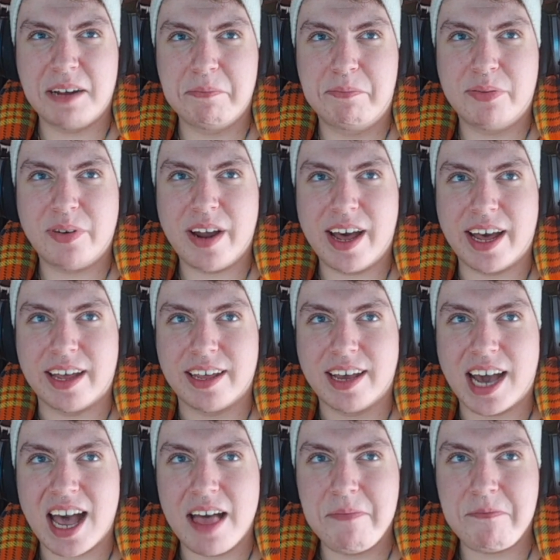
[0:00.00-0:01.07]
Bruh,
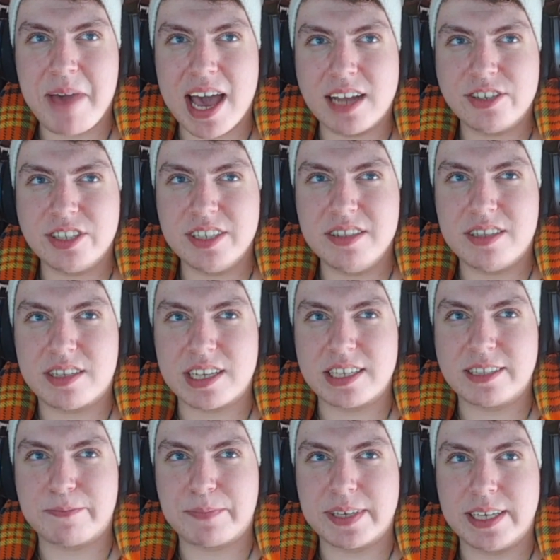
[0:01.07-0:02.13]
imagine
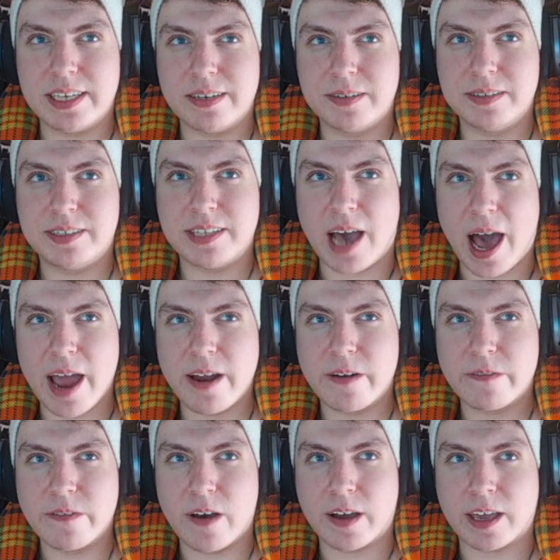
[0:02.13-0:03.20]
this being your entire
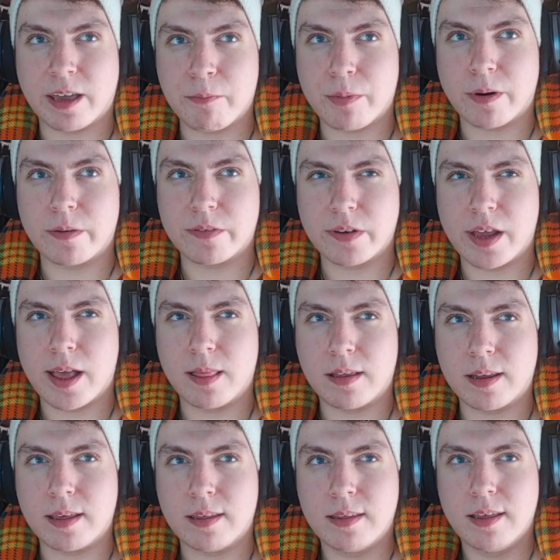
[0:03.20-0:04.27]
fucking
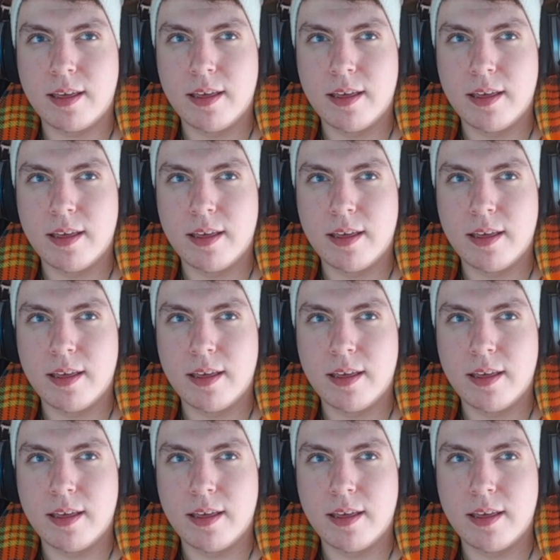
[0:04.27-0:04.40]
personality.